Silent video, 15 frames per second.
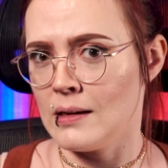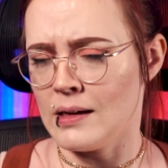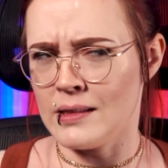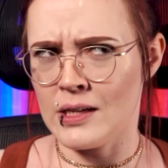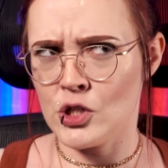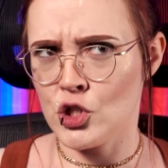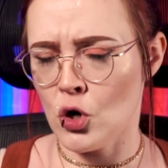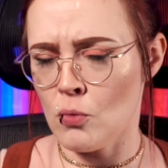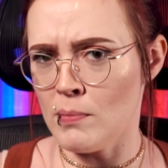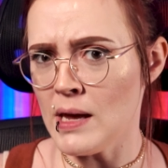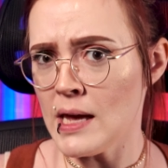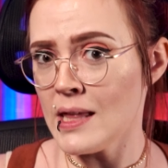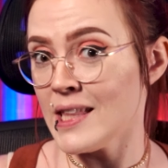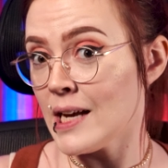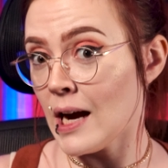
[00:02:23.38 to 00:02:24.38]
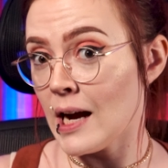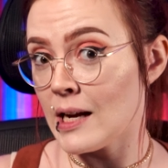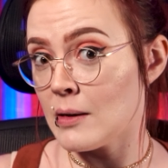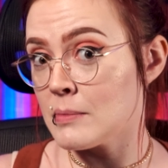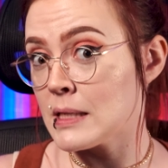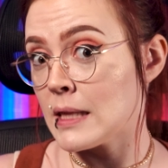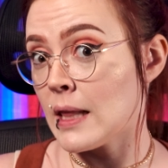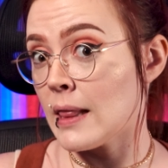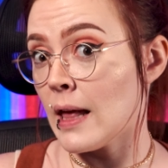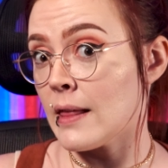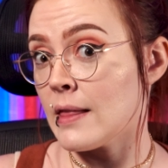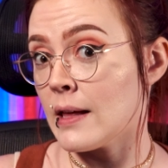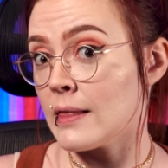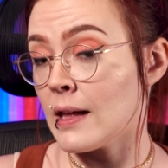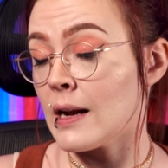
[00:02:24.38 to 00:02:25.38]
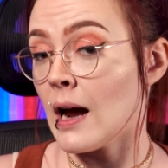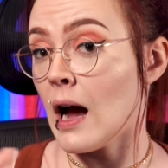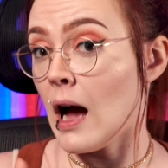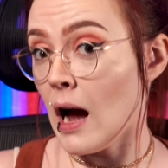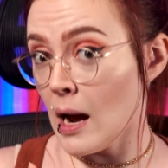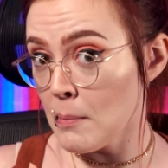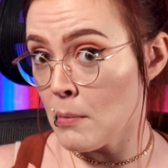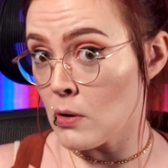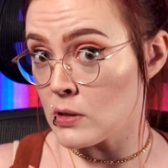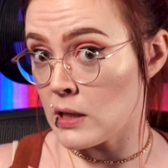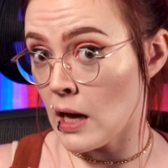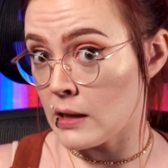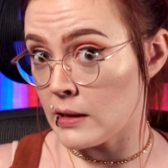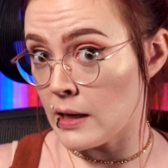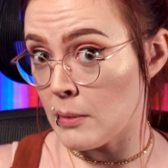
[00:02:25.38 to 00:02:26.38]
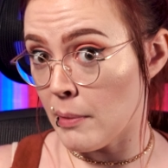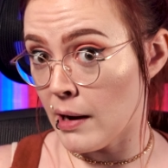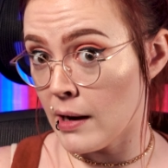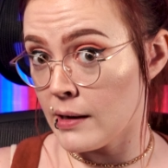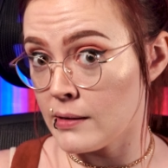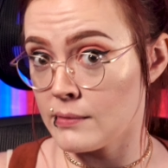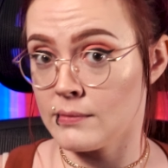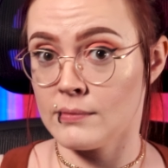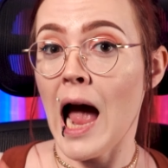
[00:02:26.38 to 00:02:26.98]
And they show me the items that they think that I'm most likely to buy.